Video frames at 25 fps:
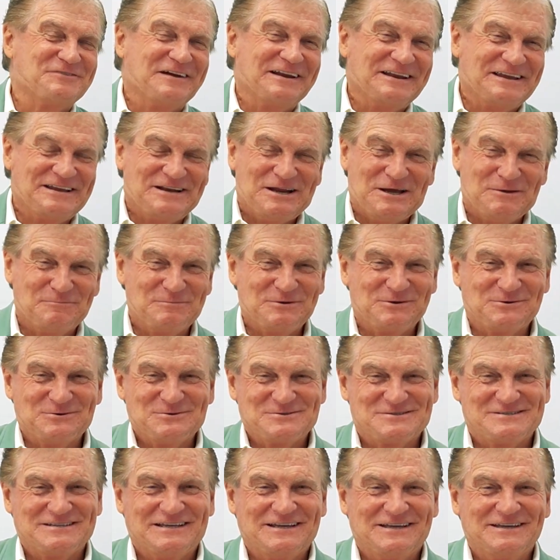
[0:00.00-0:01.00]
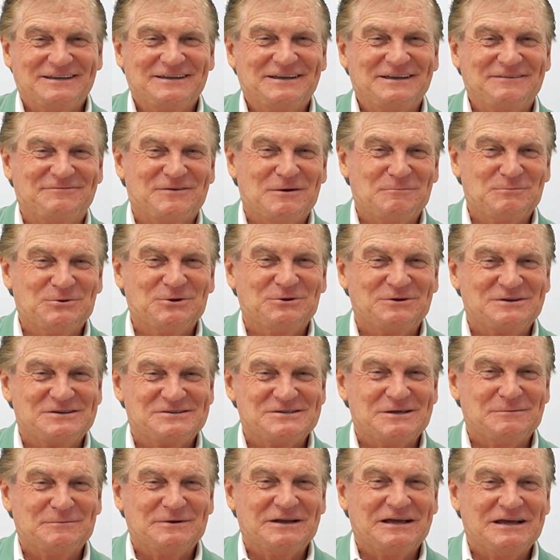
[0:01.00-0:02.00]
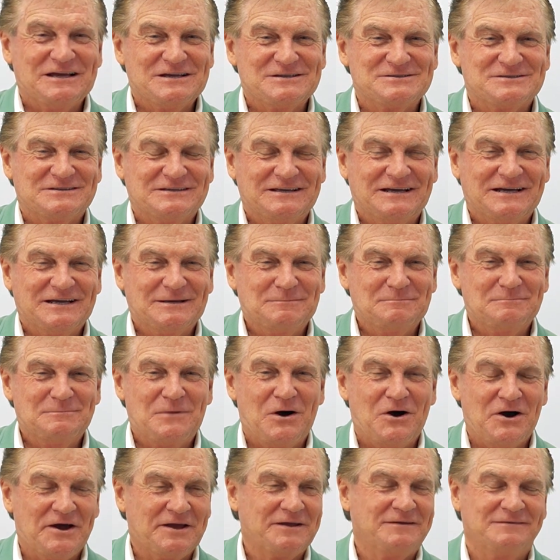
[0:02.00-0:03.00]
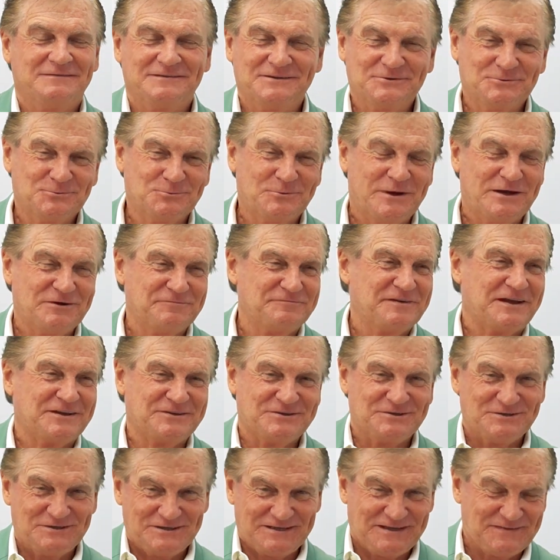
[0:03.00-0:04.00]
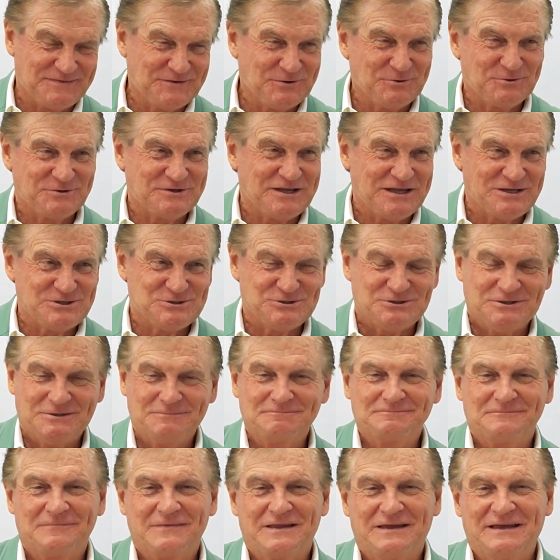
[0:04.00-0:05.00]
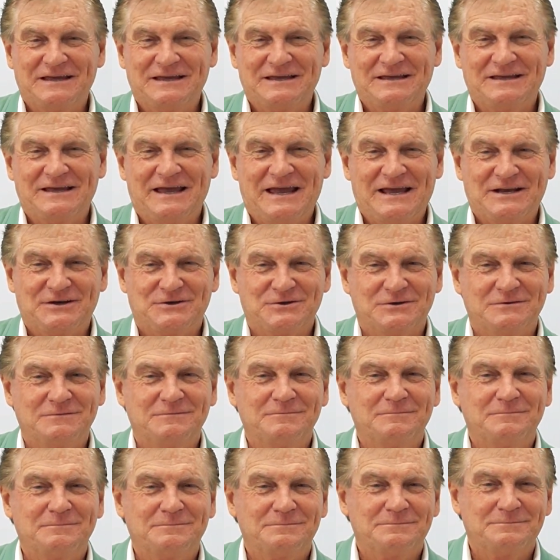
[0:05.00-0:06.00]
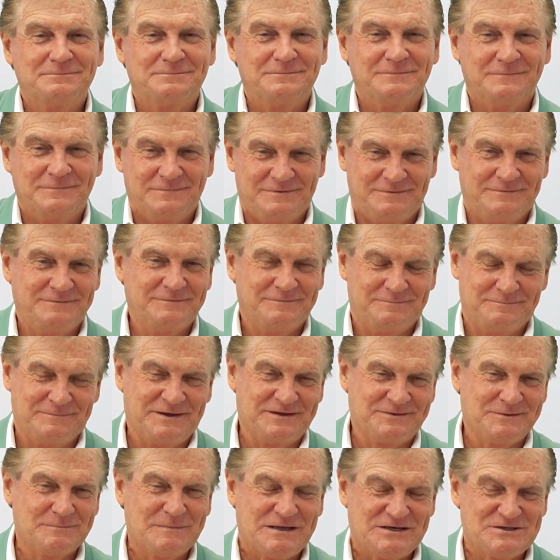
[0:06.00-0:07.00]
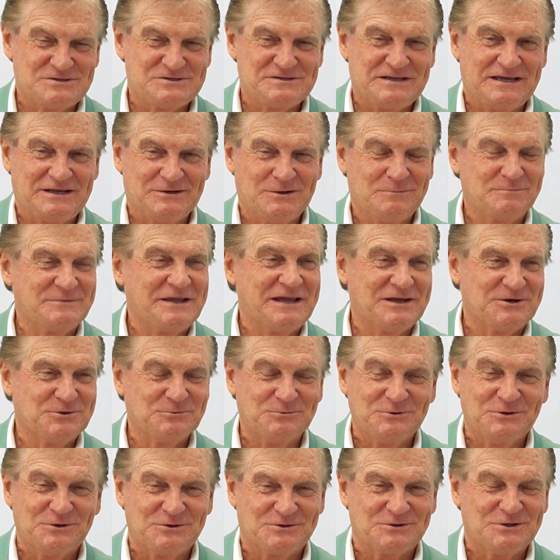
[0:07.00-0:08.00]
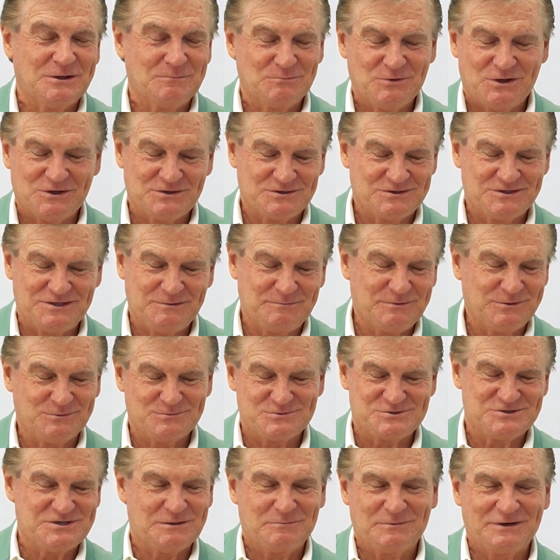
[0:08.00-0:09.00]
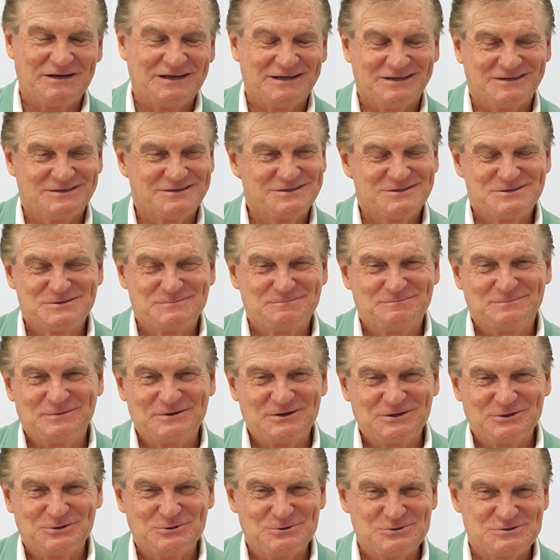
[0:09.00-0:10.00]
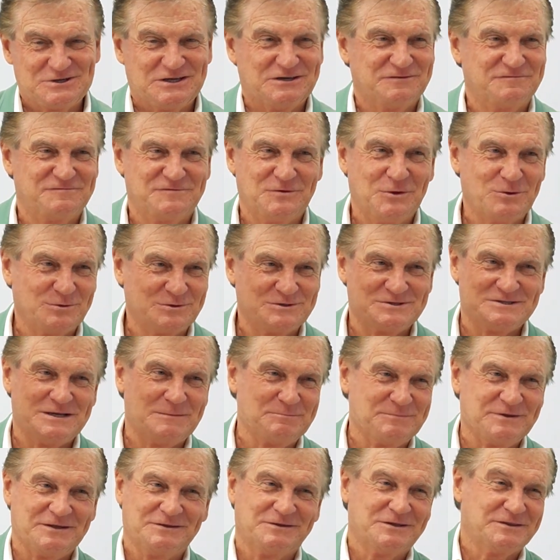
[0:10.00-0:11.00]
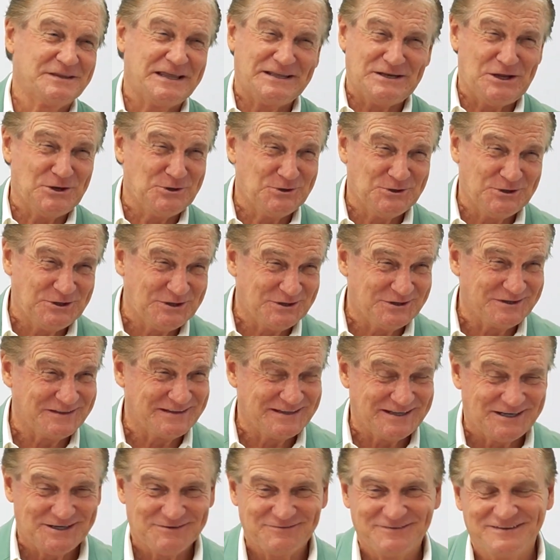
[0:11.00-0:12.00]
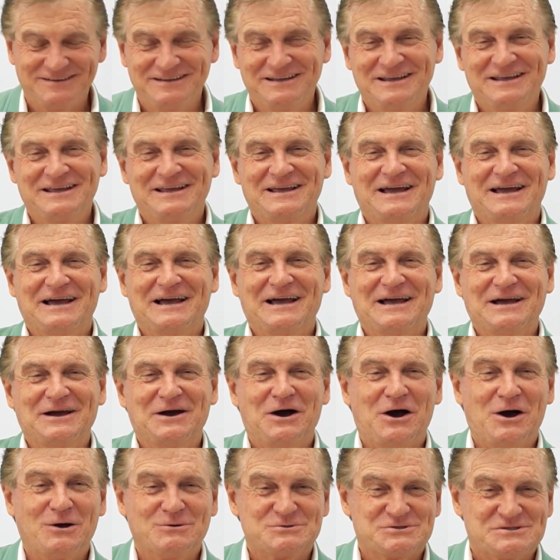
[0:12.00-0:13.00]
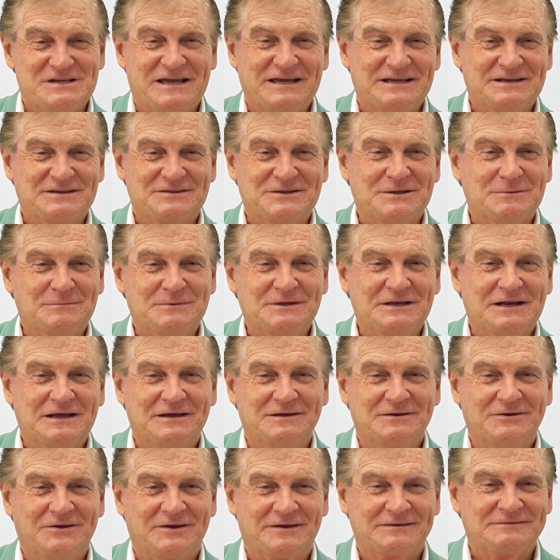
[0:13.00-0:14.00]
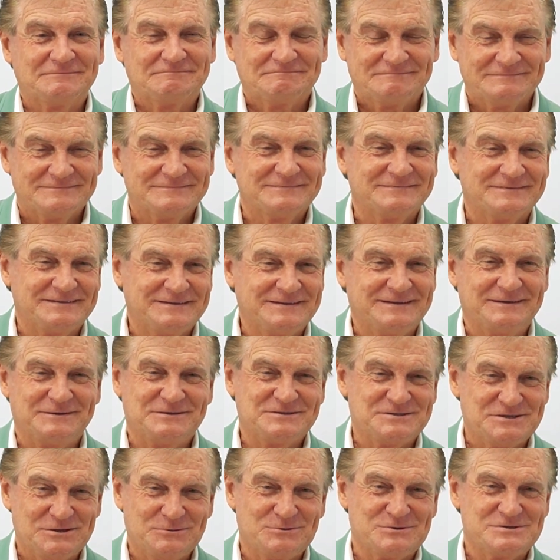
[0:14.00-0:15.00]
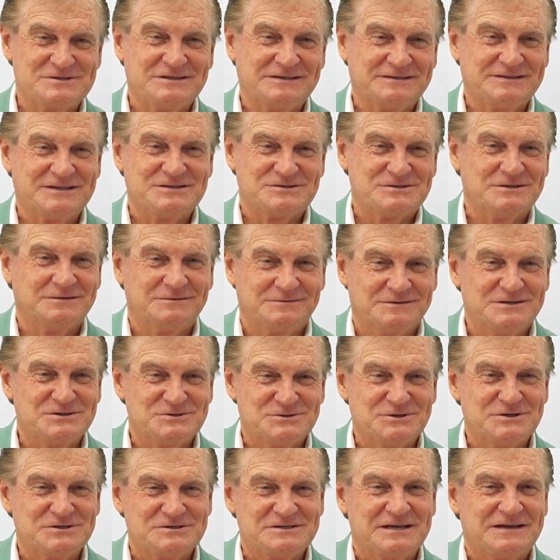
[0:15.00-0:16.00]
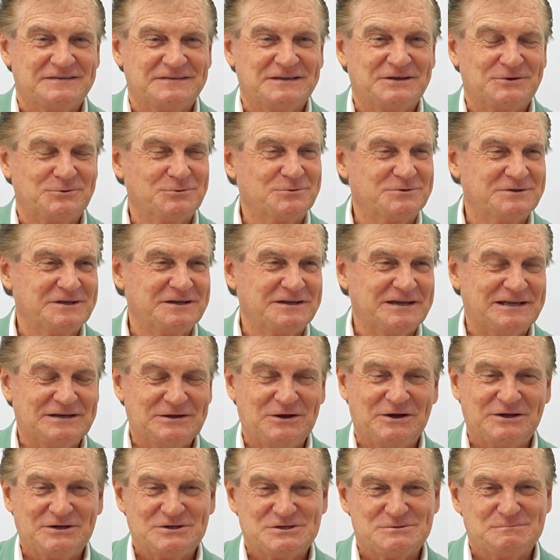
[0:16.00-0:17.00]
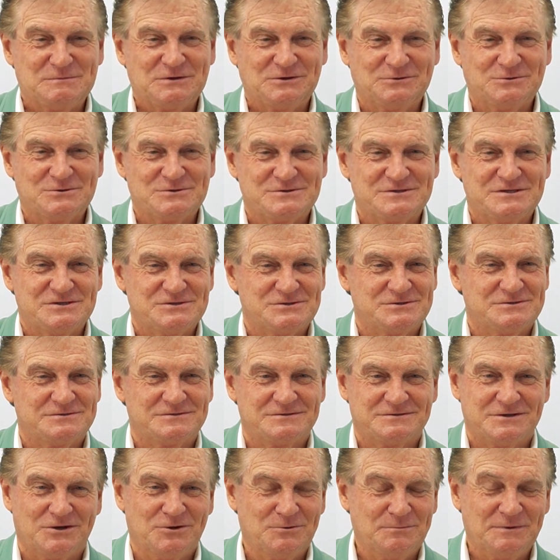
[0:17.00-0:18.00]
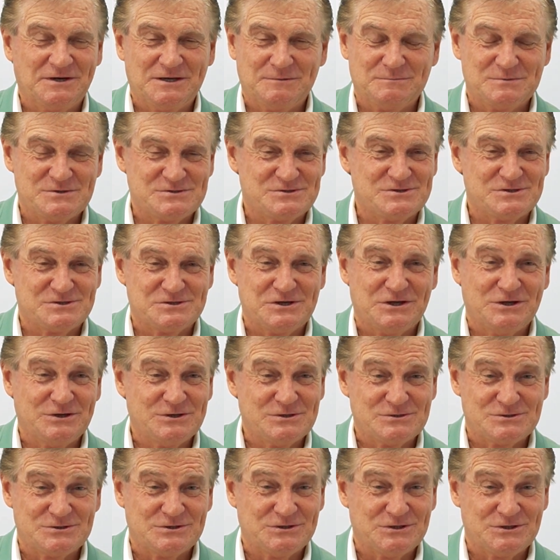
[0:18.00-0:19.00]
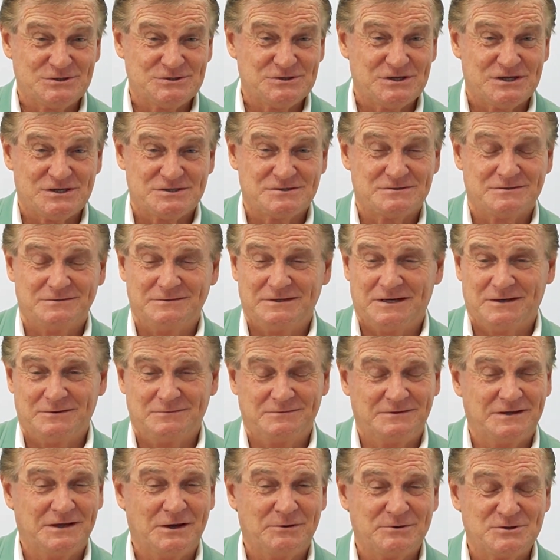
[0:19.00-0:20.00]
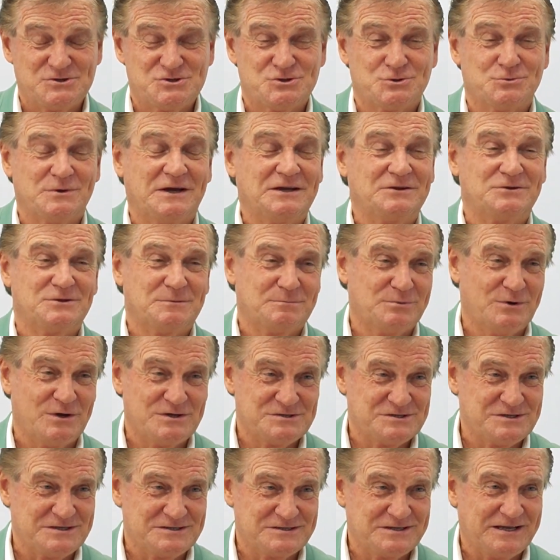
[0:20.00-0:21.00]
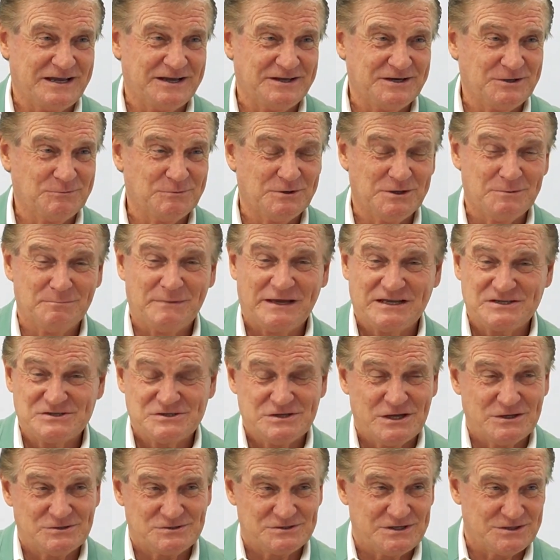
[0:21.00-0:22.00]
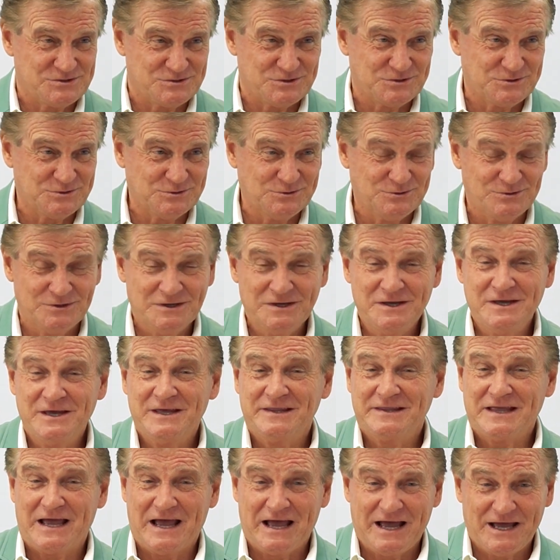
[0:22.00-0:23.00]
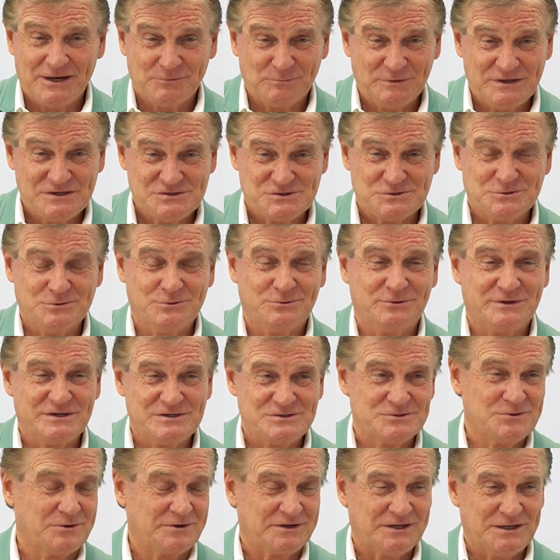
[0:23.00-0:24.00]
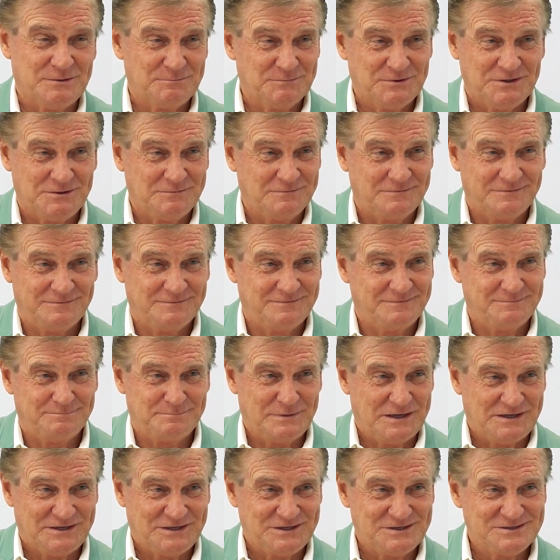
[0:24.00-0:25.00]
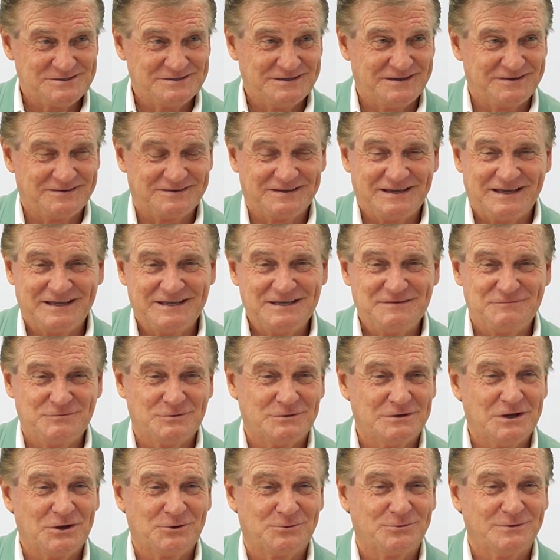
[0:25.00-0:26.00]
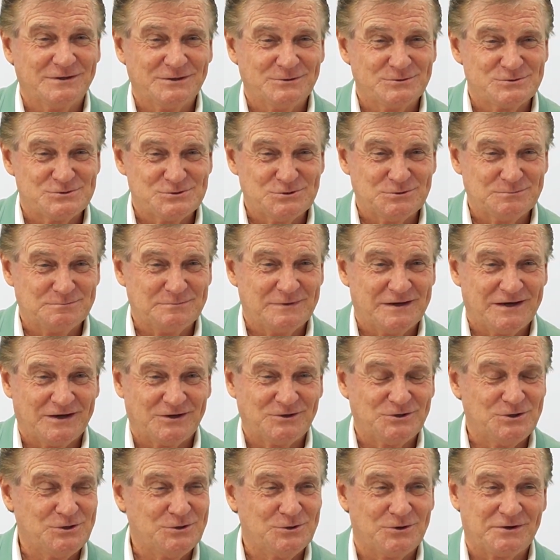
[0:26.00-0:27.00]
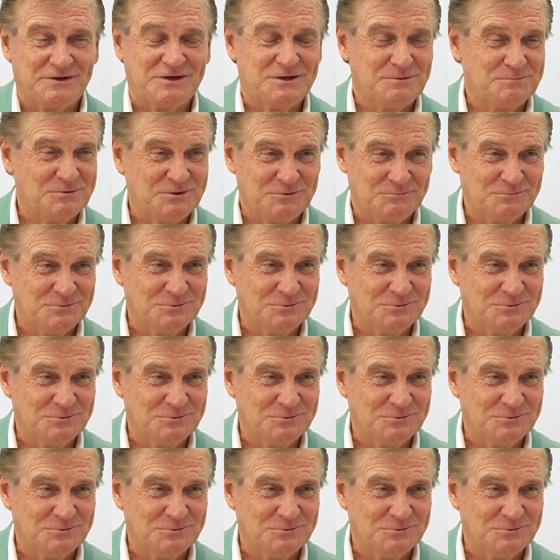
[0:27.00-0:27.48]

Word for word: funny, you know, because uh, if I'm doing seminars, uh, my little wow factor to get their attention uh, and to make them understand I'm down to earth and I'm not a typical seminar speaker who's going to flog something that they don't need at the end of it, uh, I'll say to them, you know, like, seriously, there's a disease out there called decaditis because there's so many business owners that are just, you know, going straight to price discounting when it makes no sense at all. The hardware store is not going to be Bunnings. Okay, if you're a local little supermarket, you're not going to be